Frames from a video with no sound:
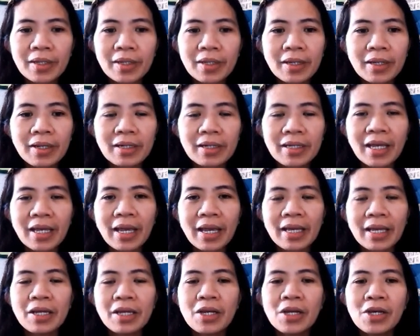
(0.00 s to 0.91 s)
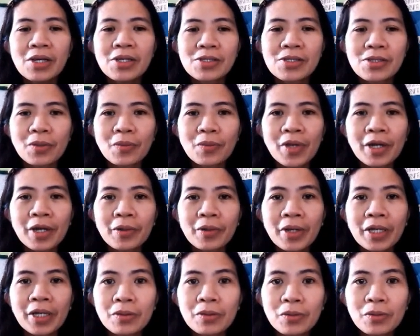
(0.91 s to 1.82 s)
Okay, so we are going
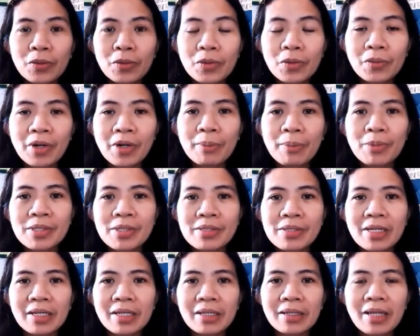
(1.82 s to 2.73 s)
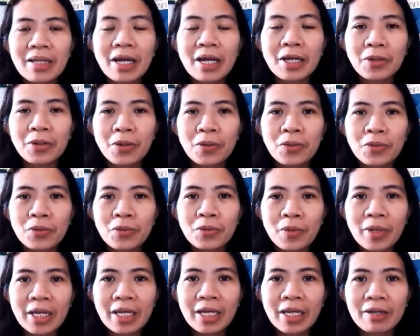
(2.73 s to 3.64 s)
to represent the unknown with
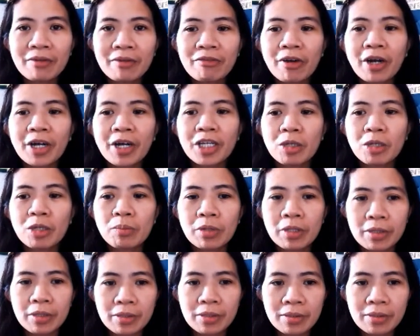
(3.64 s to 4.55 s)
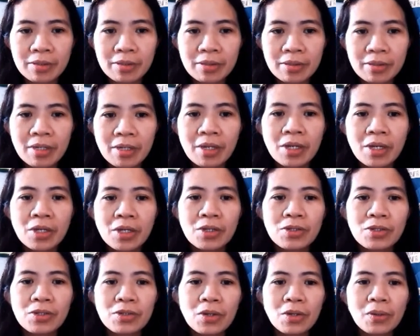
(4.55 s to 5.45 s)
the variables.
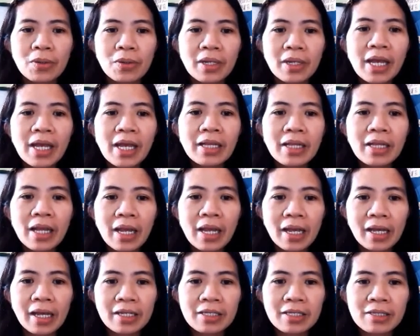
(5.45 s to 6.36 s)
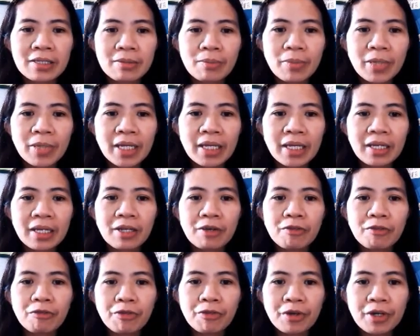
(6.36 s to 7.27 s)
So let x be the
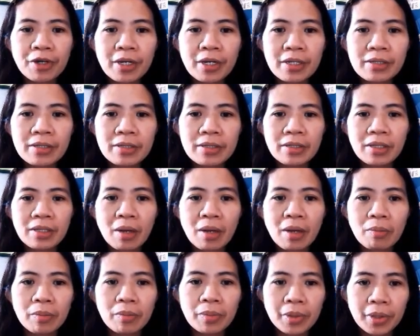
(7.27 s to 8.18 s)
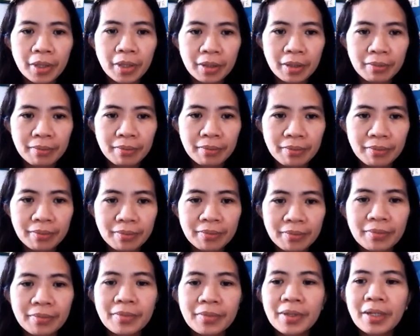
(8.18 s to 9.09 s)
first number,
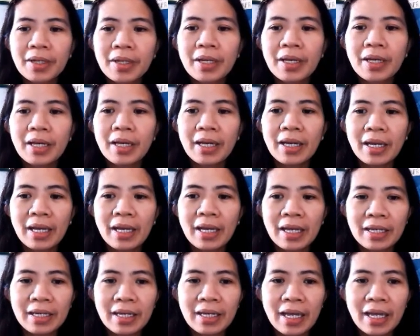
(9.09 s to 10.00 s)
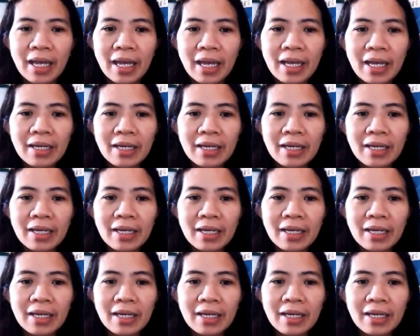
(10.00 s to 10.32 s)
and then